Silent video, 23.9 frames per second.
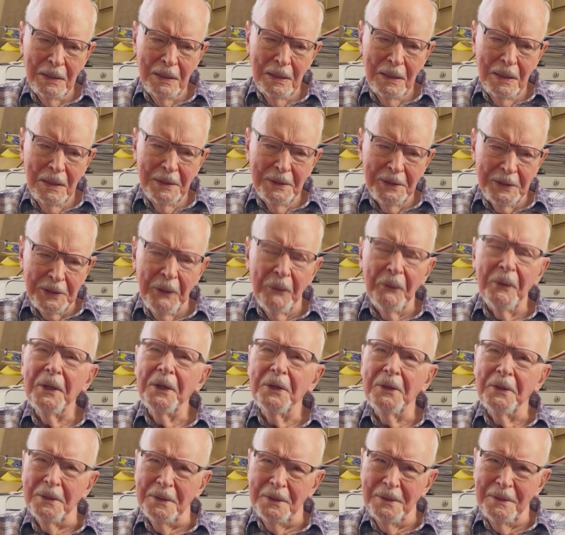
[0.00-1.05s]
so I
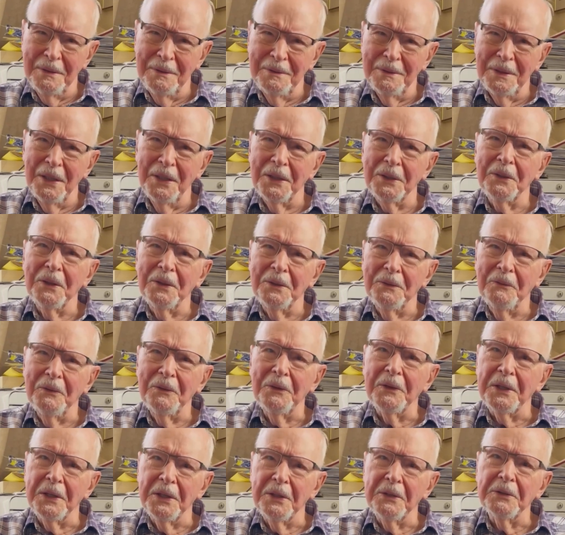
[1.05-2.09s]
got
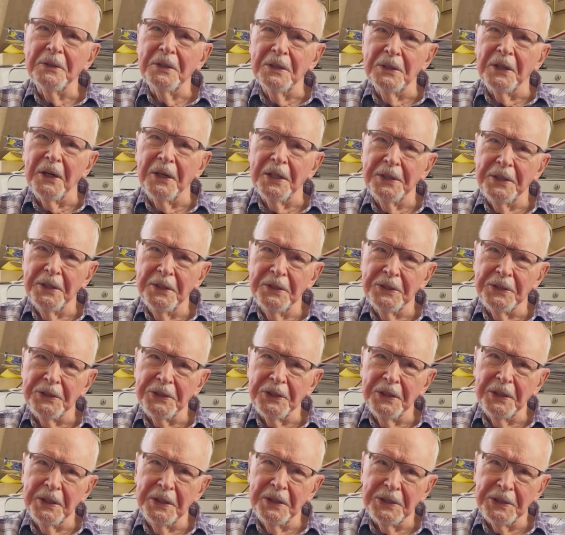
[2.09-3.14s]
very, and I did
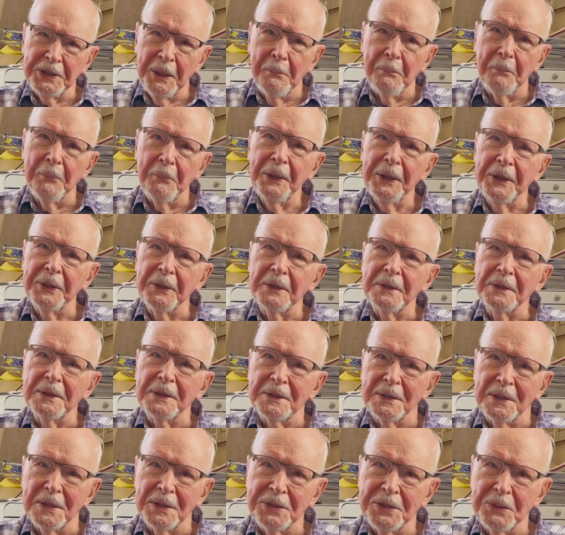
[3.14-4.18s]
see some
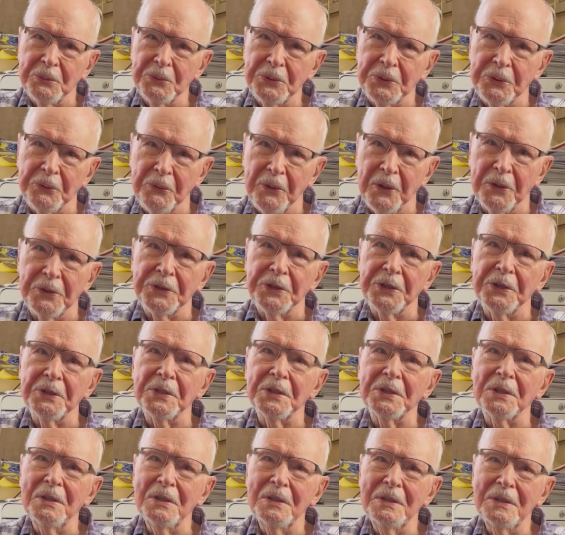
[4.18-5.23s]
parallels with
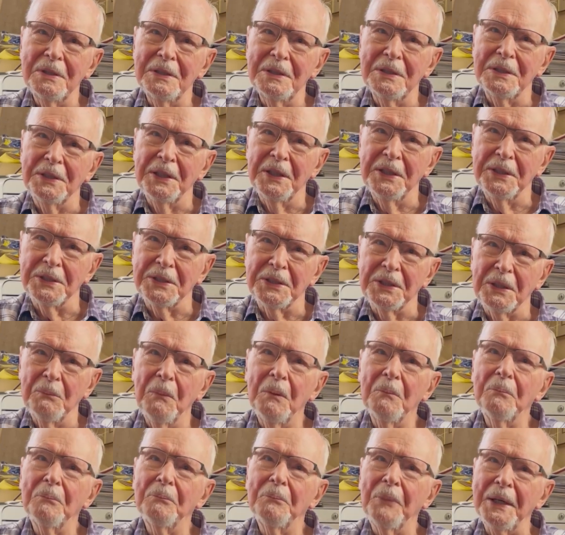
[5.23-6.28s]
Rogers in his
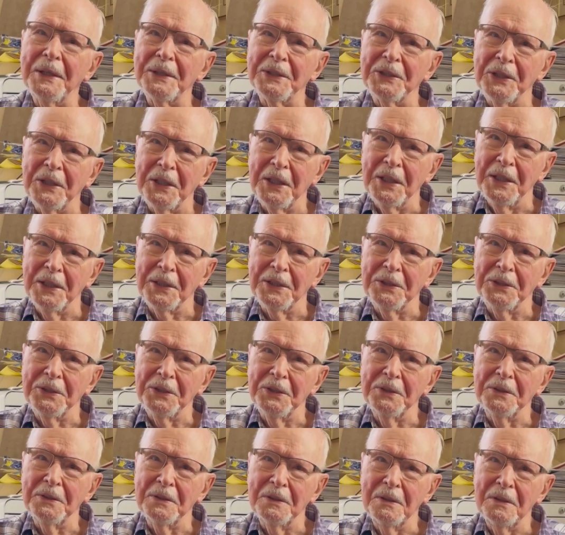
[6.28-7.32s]
basic attitude. Well, both
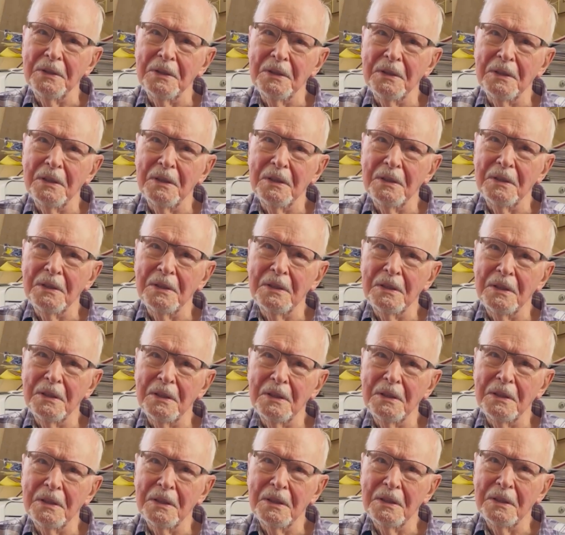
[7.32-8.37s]
men would want to
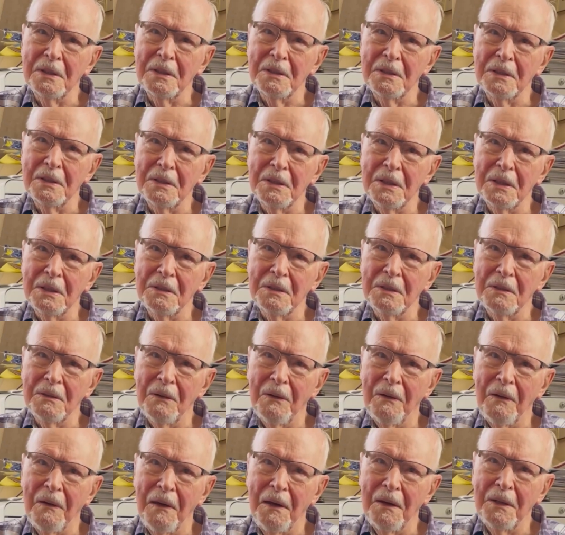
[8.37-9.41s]
bring the best
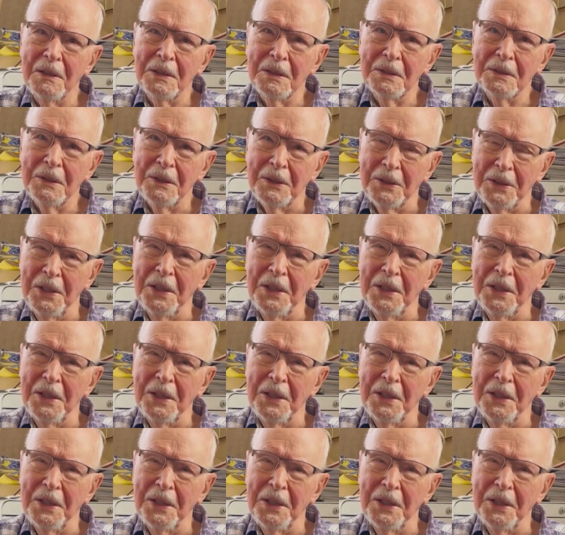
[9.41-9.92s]
out and see the